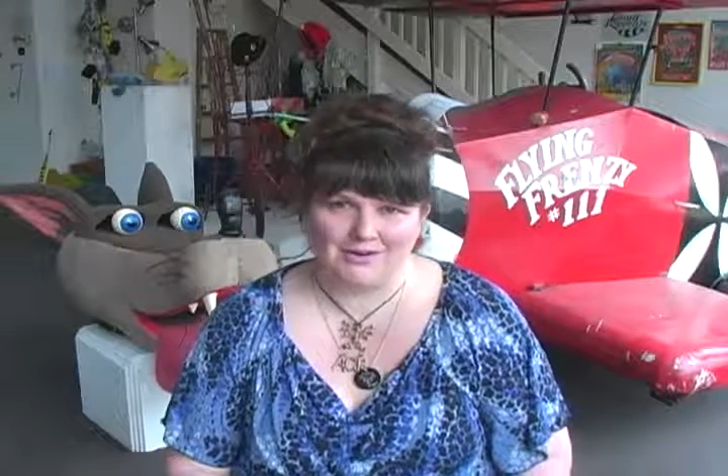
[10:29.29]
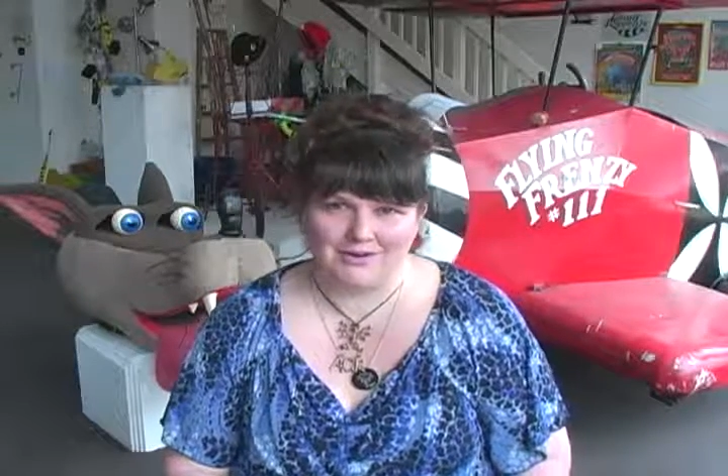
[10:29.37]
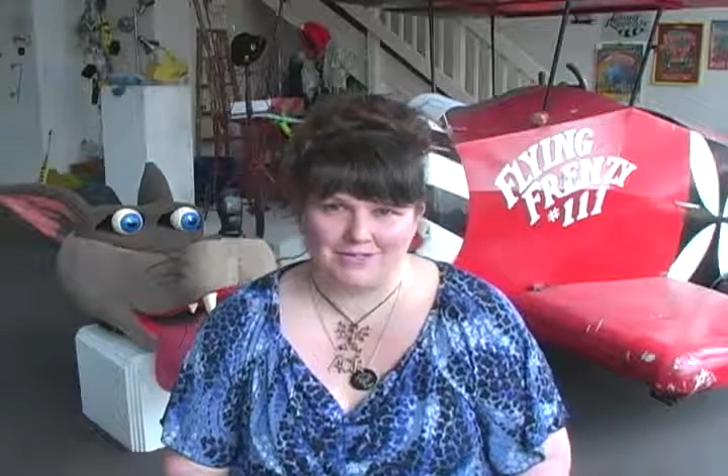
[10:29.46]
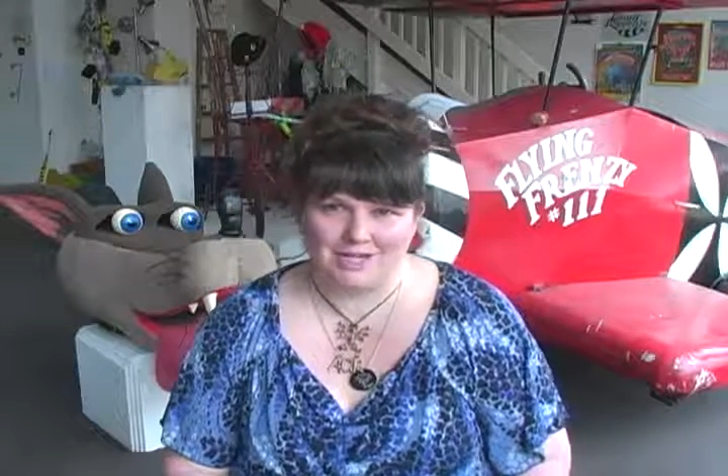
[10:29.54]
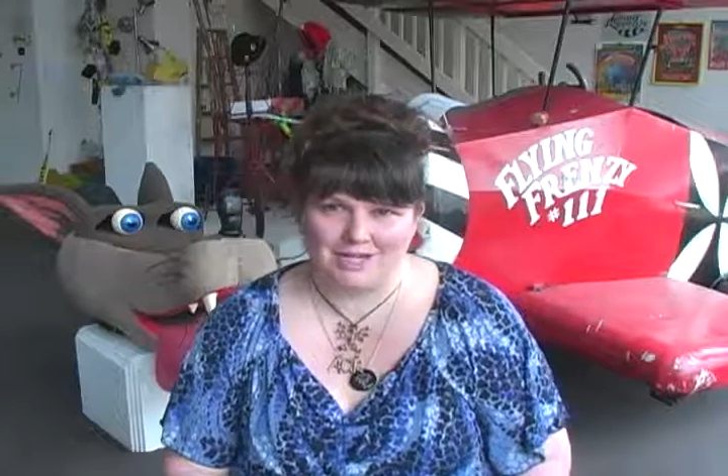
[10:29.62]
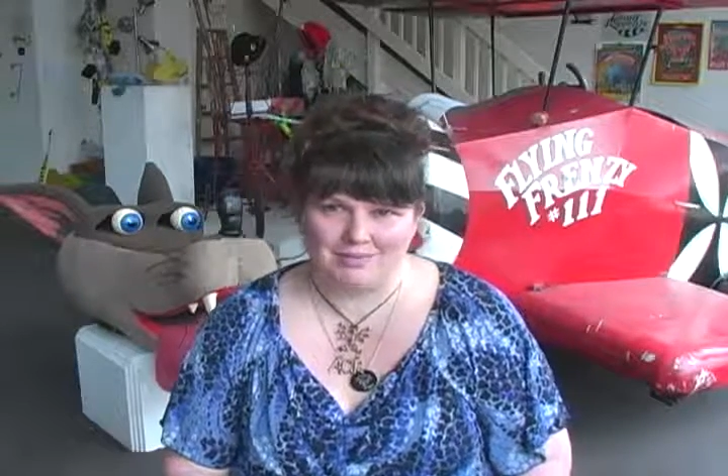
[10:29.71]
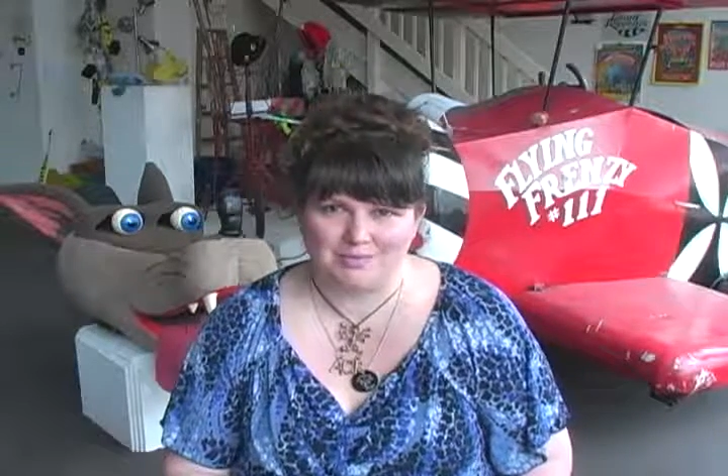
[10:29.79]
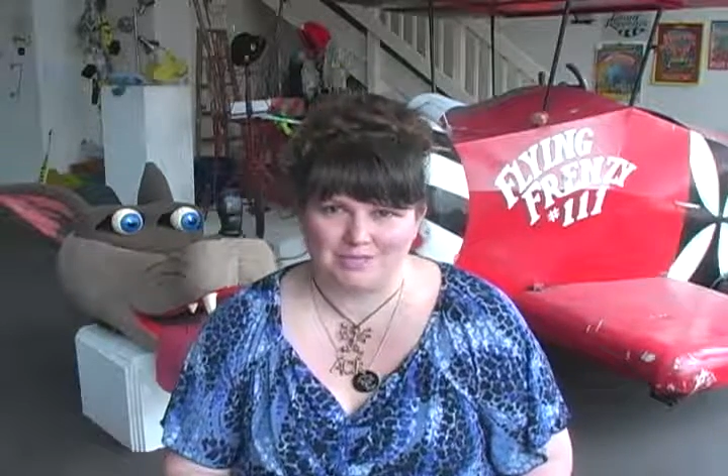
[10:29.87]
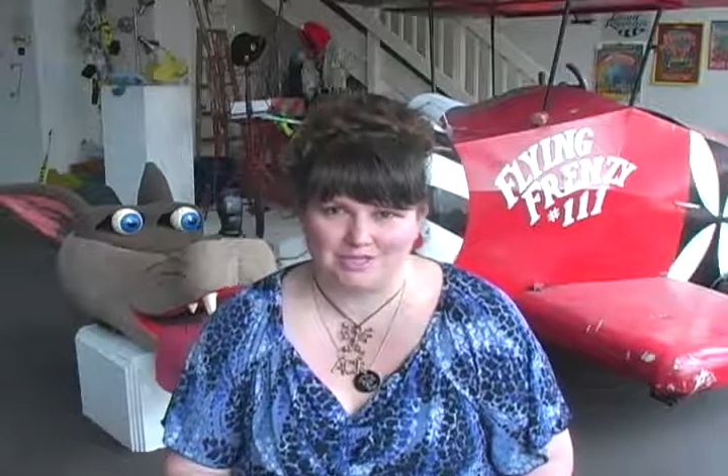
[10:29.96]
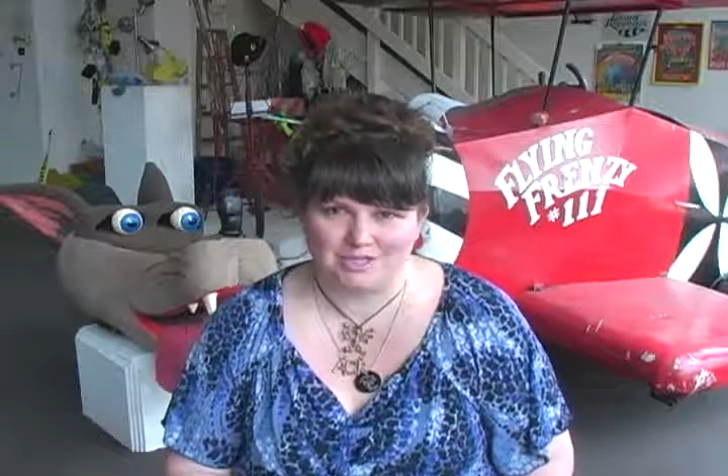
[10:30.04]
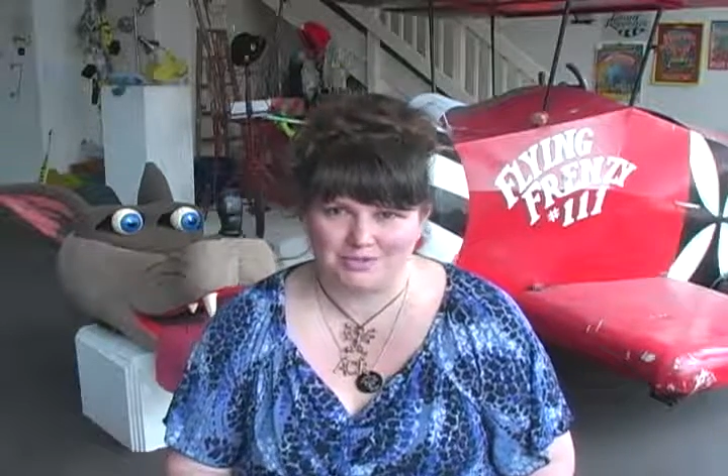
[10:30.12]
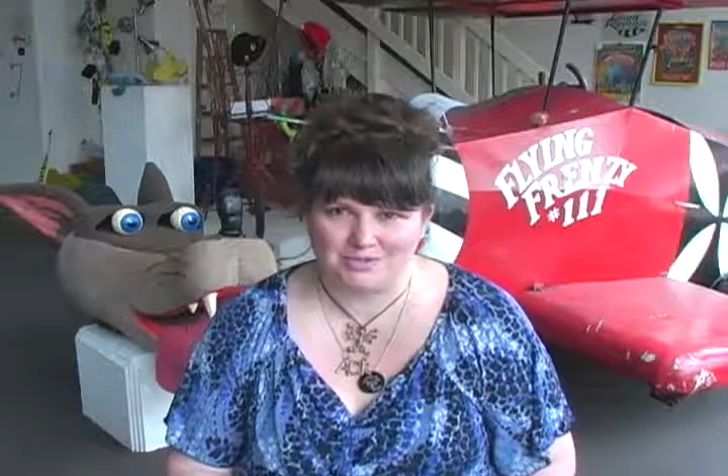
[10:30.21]
Grand
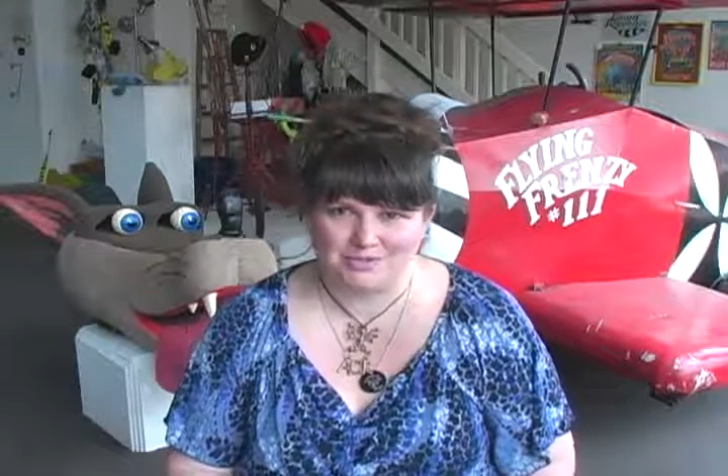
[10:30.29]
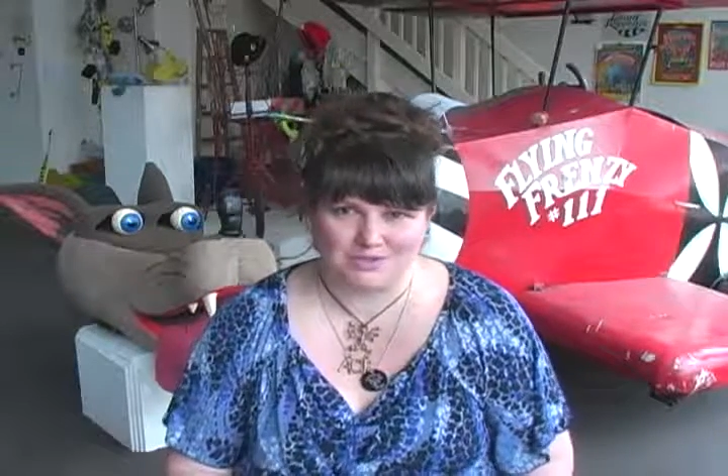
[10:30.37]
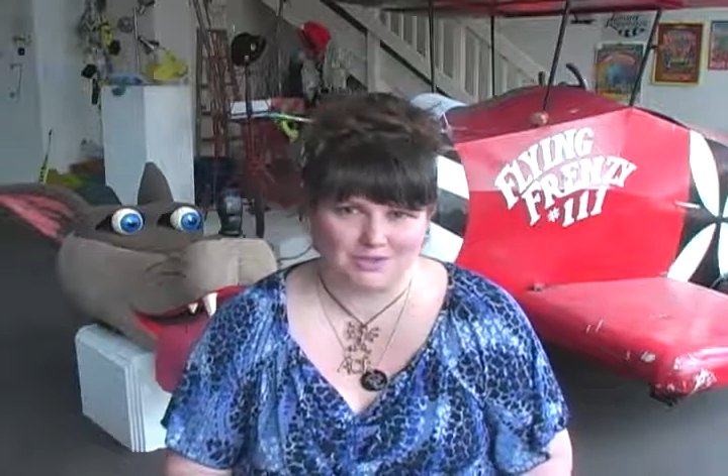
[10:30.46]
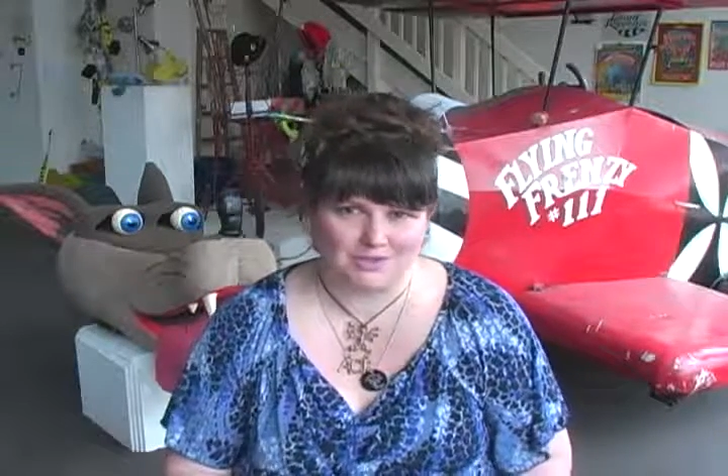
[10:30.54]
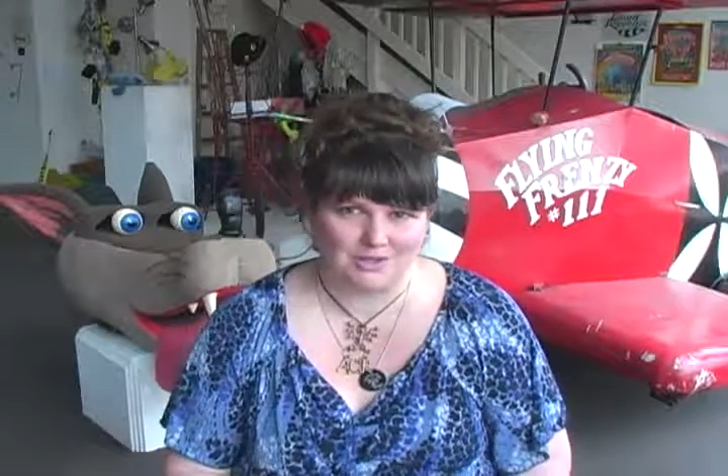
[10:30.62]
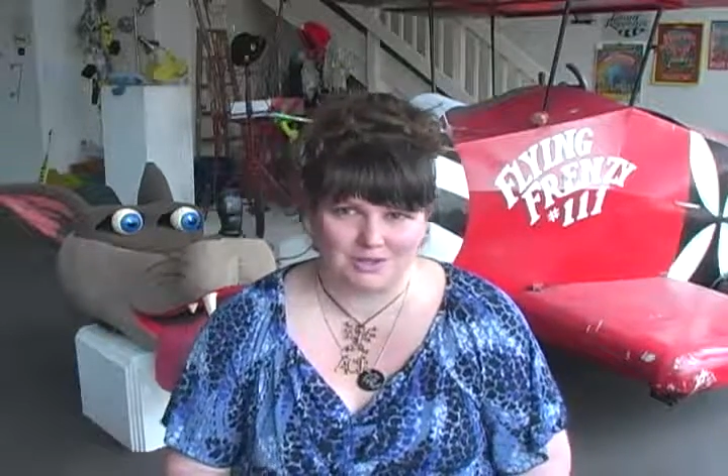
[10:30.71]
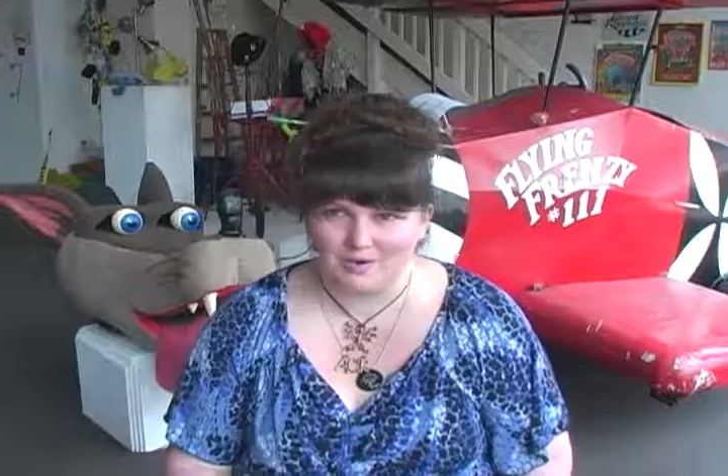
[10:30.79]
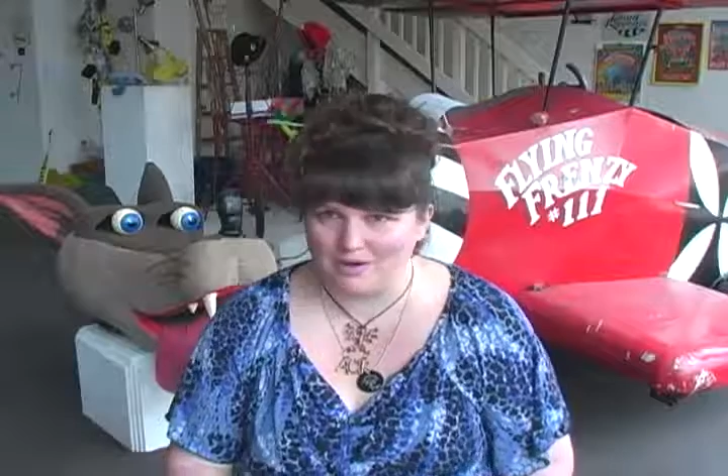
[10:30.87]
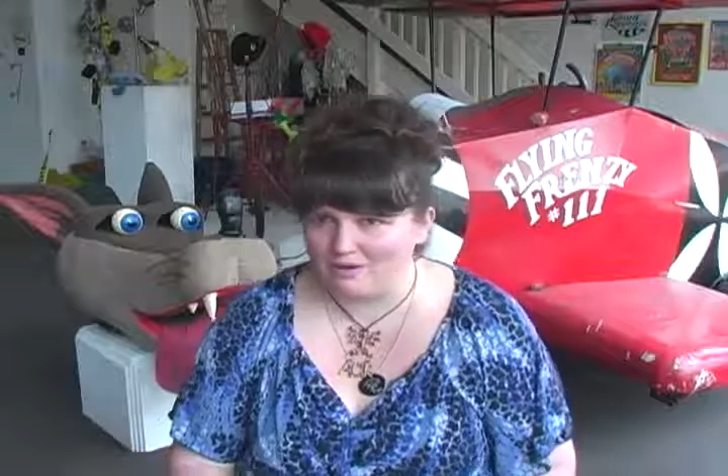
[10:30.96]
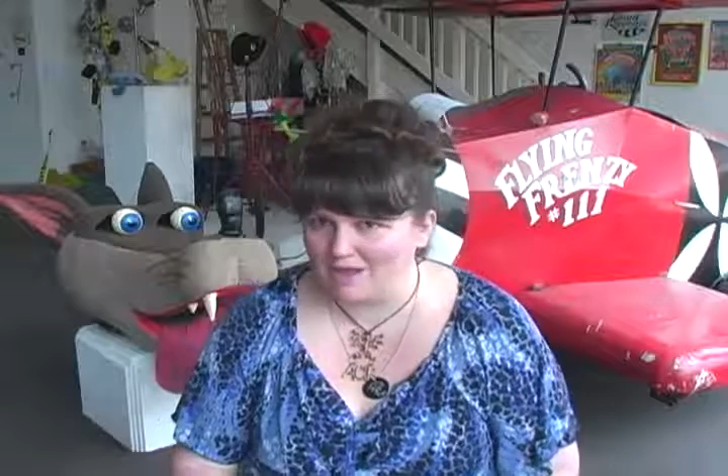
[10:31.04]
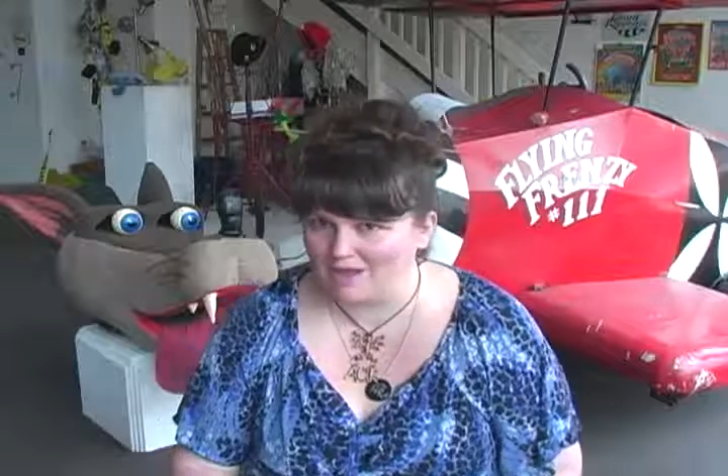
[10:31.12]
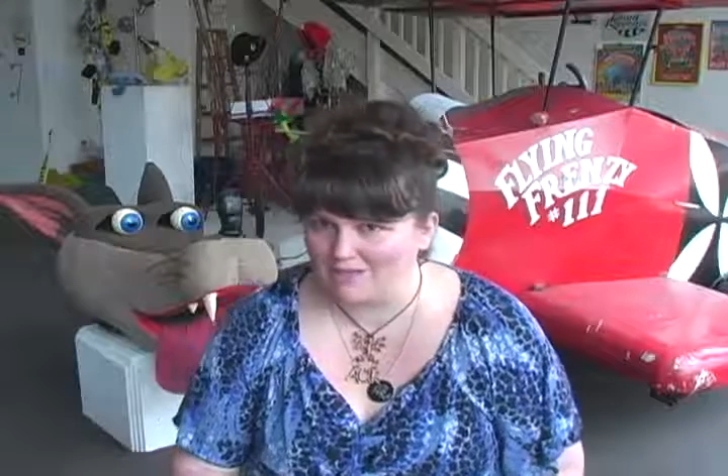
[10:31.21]
Championship just so that we
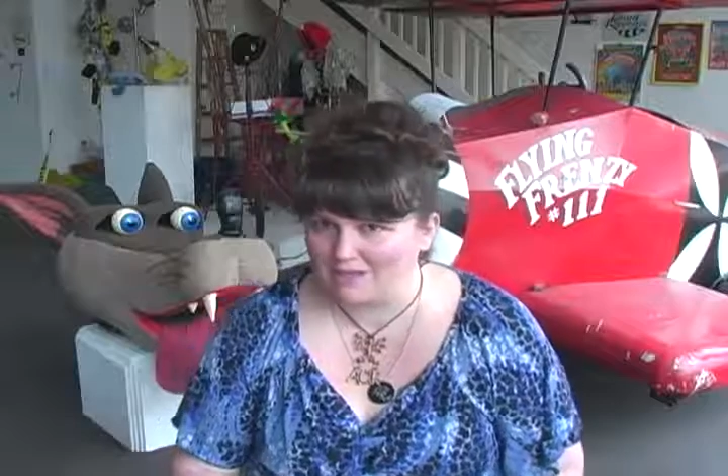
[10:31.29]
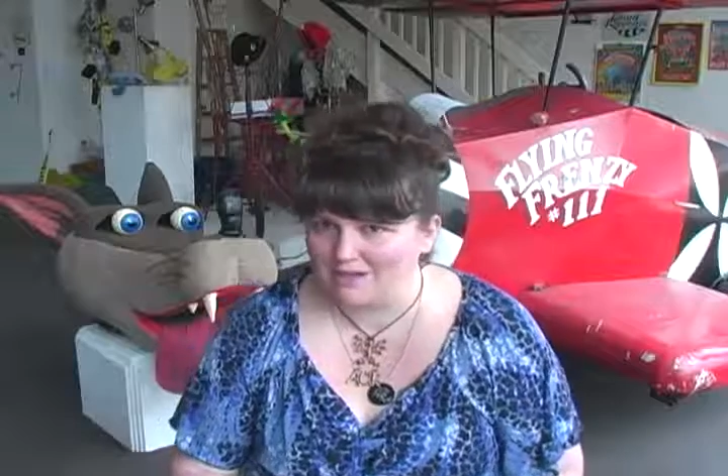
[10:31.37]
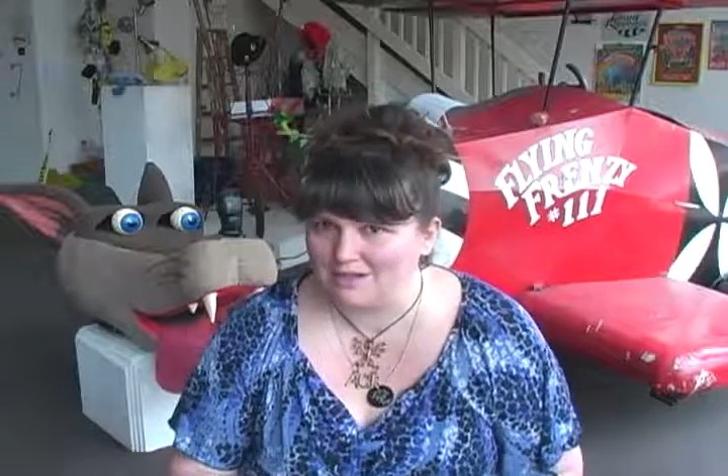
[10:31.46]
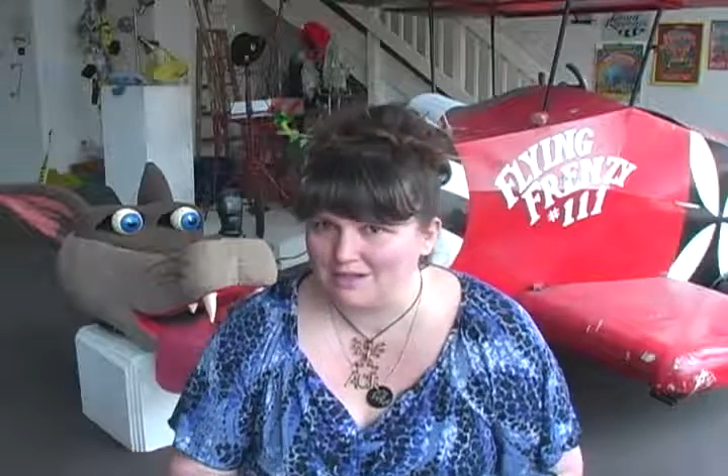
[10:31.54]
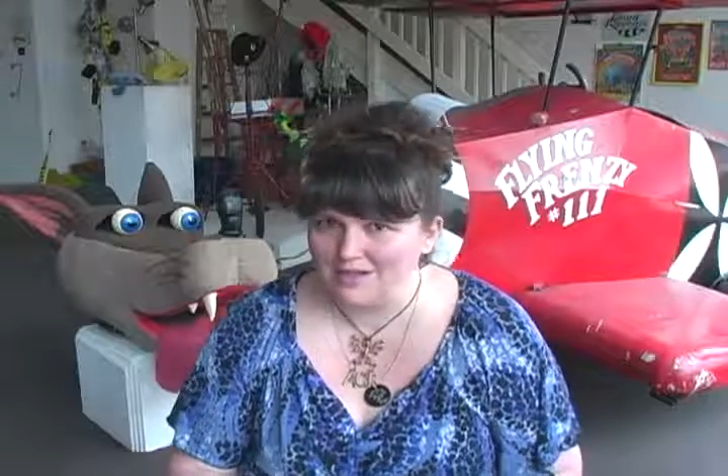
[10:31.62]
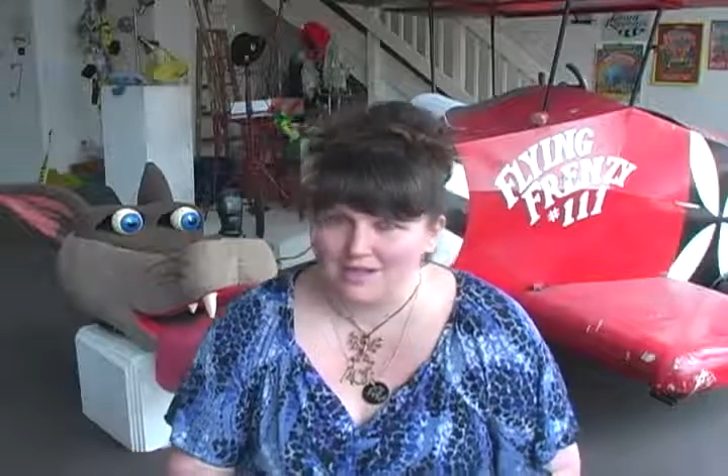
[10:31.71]
don't have to get